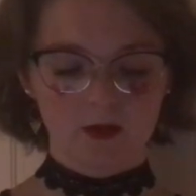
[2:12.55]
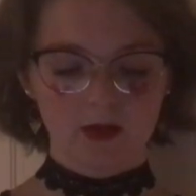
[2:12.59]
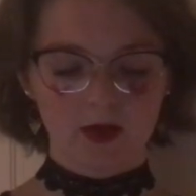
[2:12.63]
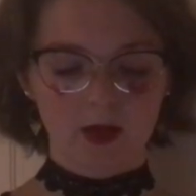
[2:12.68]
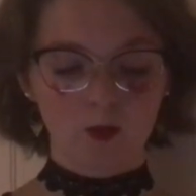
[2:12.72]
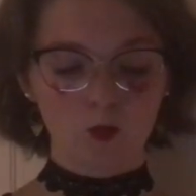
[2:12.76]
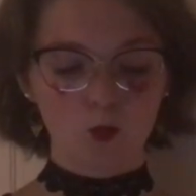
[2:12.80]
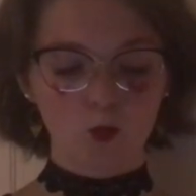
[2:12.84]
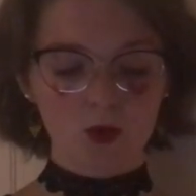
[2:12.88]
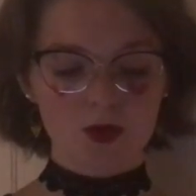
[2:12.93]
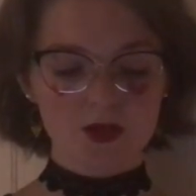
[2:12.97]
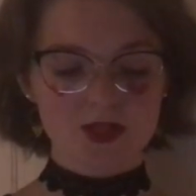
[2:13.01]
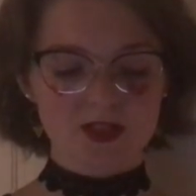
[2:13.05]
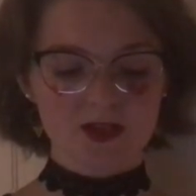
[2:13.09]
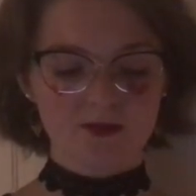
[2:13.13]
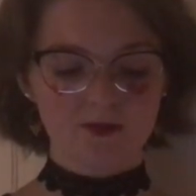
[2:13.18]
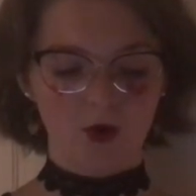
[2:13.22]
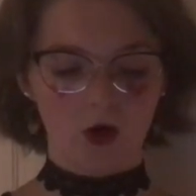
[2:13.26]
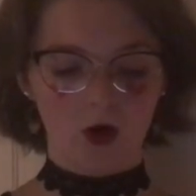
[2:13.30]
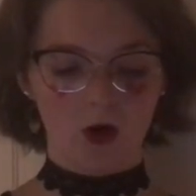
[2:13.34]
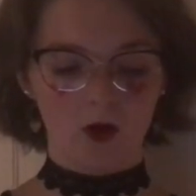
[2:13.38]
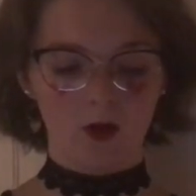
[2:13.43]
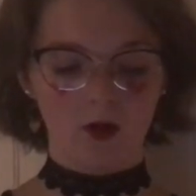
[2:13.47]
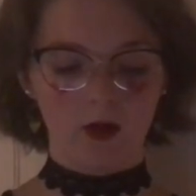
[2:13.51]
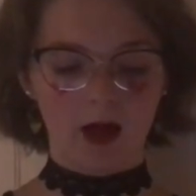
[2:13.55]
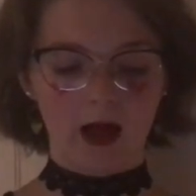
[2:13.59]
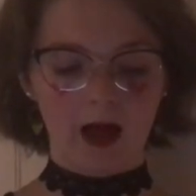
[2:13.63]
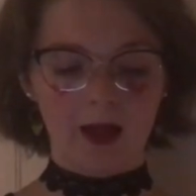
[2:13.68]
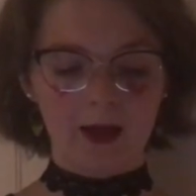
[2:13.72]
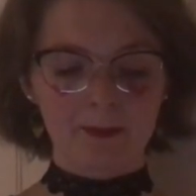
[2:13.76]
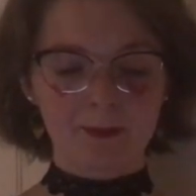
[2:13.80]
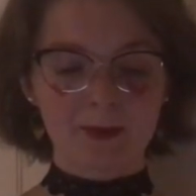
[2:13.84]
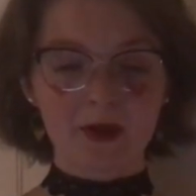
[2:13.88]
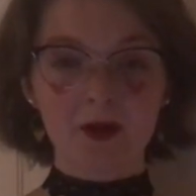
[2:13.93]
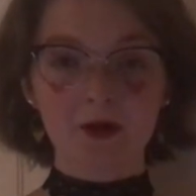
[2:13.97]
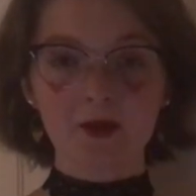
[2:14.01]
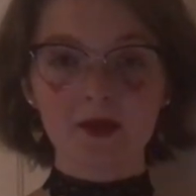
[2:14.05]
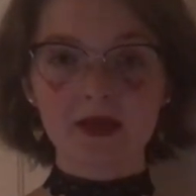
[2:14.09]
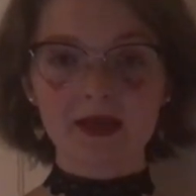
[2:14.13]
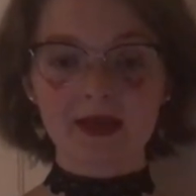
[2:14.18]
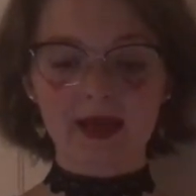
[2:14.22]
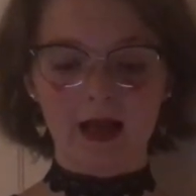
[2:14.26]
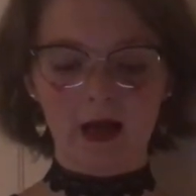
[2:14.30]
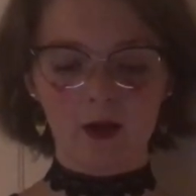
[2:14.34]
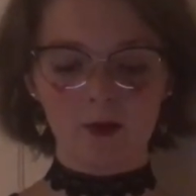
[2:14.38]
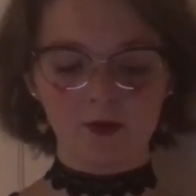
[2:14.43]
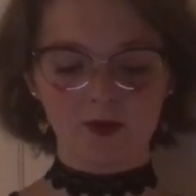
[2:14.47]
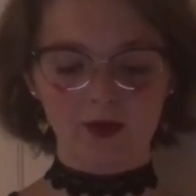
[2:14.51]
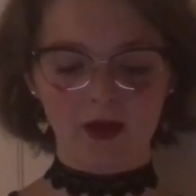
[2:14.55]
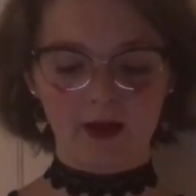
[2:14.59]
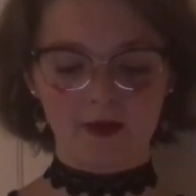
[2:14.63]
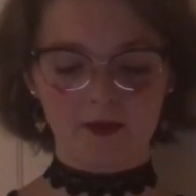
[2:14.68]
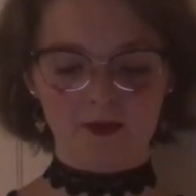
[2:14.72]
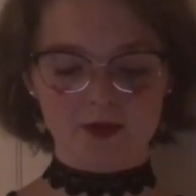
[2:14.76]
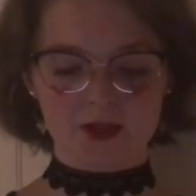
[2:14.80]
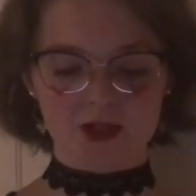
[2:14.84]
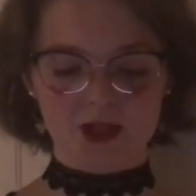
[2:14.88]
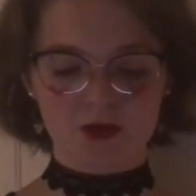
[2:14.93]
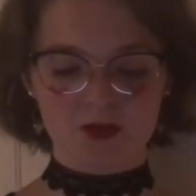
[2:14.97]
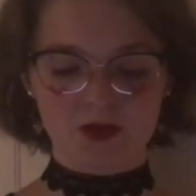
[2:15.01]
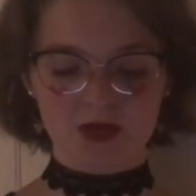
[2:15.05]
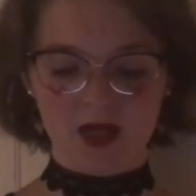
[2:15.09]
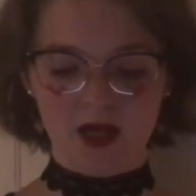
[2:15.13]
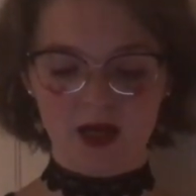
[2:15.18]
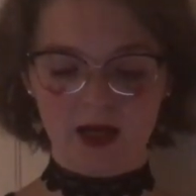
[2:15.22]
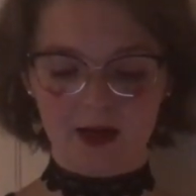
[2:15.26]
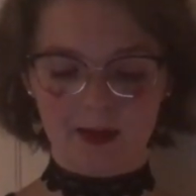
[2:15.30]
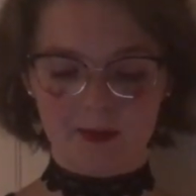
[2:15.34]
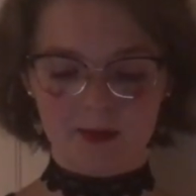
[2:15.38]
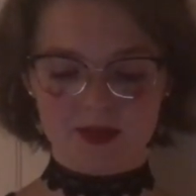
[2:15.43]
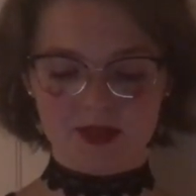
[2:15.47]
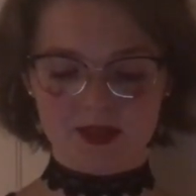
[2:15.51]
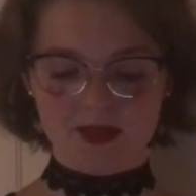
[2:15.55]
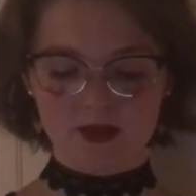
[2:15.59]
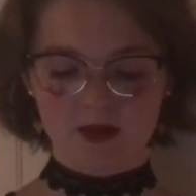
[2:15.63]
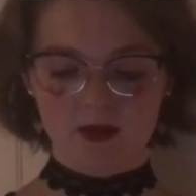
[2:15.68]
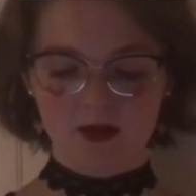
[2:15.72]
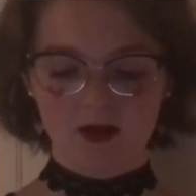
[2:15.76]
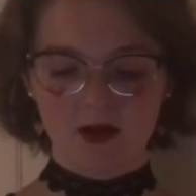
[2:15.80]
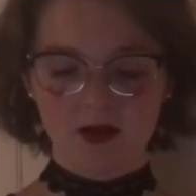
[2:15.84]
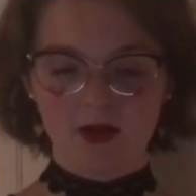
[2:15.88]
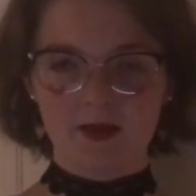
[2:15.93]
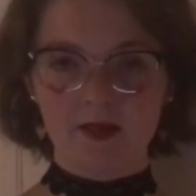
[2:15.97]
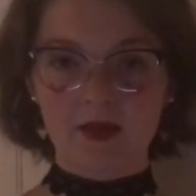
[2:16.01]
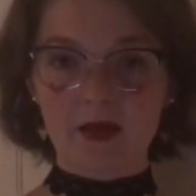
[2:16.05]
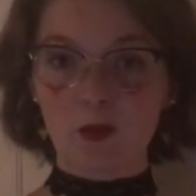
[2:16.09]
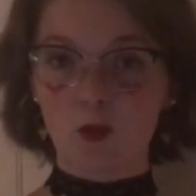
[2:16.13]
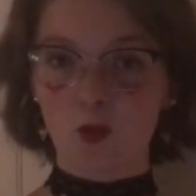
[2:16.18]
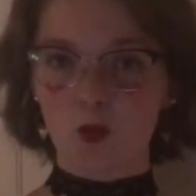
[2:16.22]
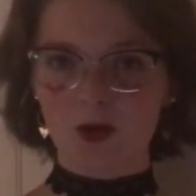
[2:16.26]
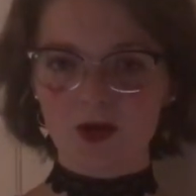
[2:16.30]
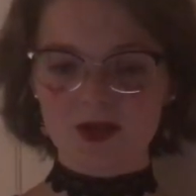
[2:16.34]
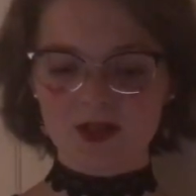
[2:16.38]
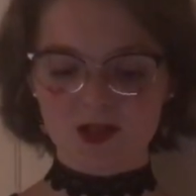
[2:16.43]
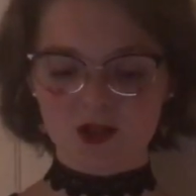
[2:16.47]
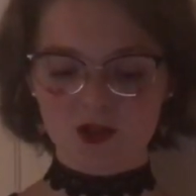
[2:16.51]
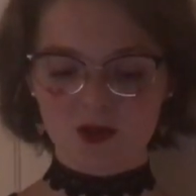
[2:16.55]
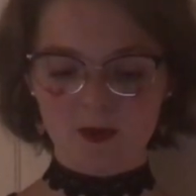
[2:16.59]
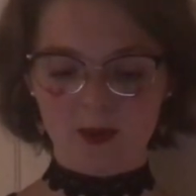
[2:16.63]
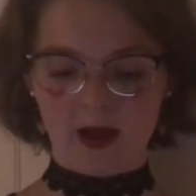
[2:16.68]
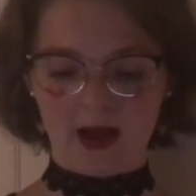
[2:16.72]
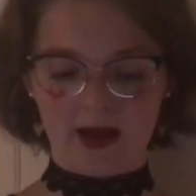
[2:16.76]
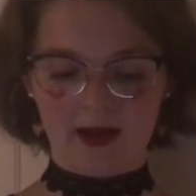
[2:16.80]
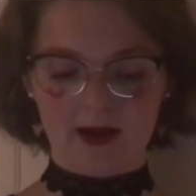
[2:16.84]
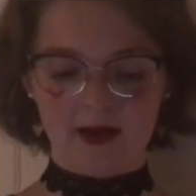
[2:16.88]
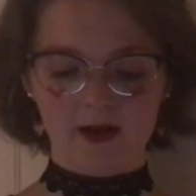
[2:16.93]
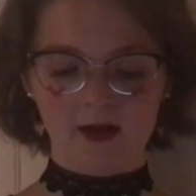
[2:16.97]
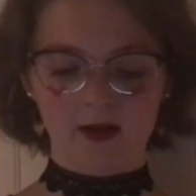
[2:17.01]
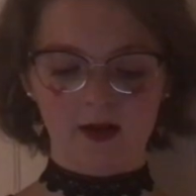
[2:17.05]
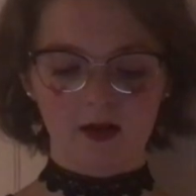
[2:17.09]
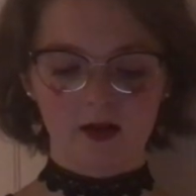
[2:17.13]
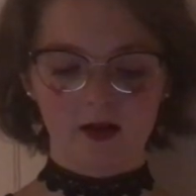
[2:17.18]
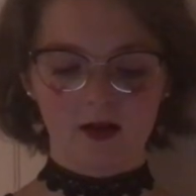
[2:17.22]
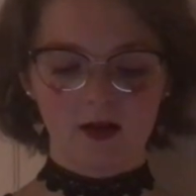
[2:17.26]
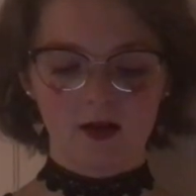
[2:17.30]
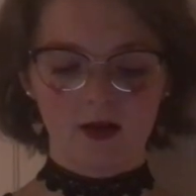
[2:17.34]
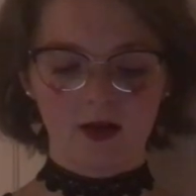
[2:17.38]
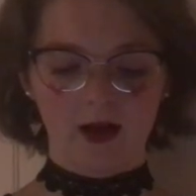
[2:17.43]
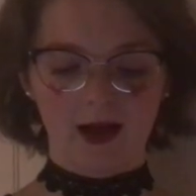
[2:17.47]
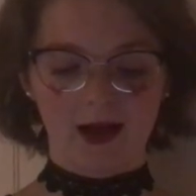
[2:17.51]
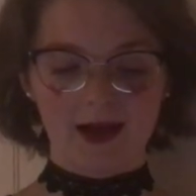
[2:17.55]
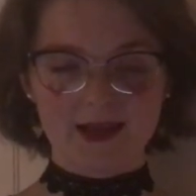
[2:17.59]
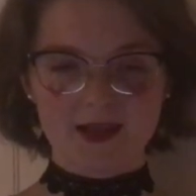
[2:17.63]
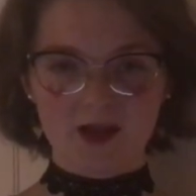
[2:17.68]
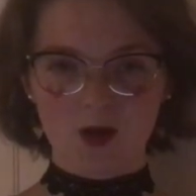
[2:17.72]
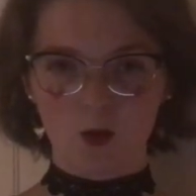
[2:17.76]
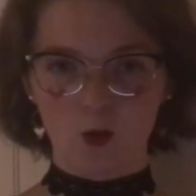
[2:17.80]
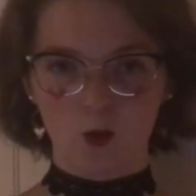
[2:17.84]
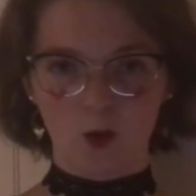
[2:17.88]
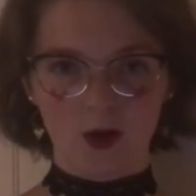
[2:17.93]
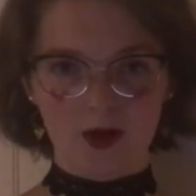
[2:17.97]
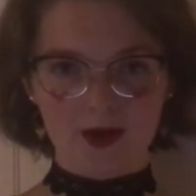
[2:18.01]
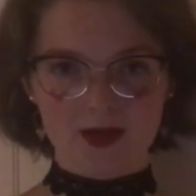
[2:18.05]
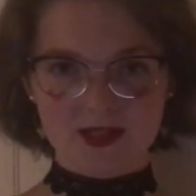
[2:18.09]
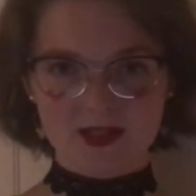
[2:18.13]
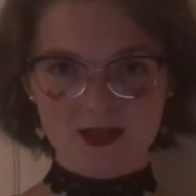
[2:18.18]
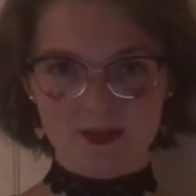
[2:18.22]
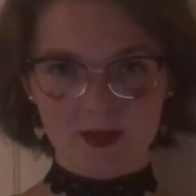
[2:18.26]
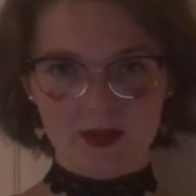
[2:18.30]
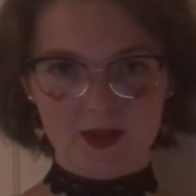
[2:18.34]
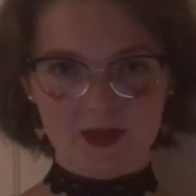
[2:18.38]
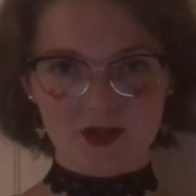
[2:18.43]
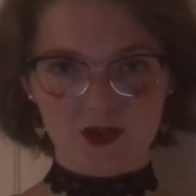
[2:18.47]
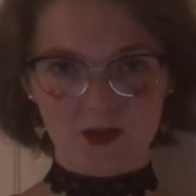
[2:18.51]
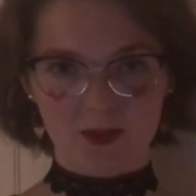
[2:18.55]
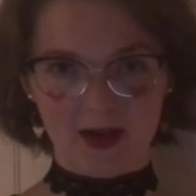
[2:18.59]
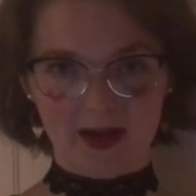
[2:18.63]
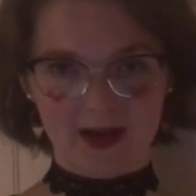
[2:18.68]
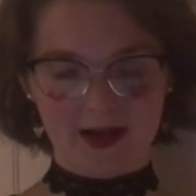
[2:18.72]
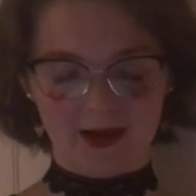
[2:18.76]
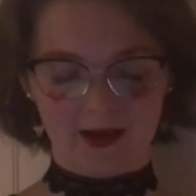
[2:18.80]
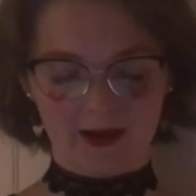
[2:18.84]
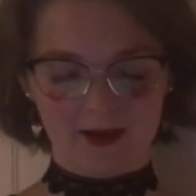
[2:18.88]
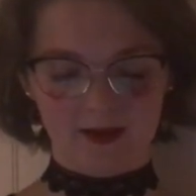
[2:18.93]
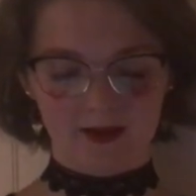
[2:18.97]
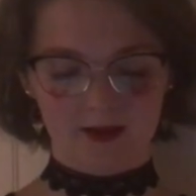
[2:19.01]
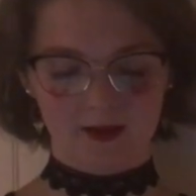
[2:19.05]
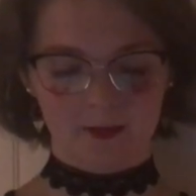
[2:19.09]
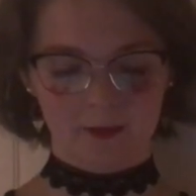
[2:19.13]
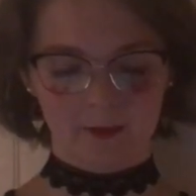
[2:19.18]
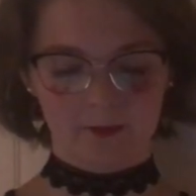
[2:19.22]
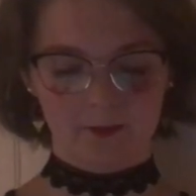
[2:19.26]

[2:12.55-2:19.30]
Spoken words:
And worst of all, I barely count the other 2 times. They weren't as dramatic. I don't want to be dramatic.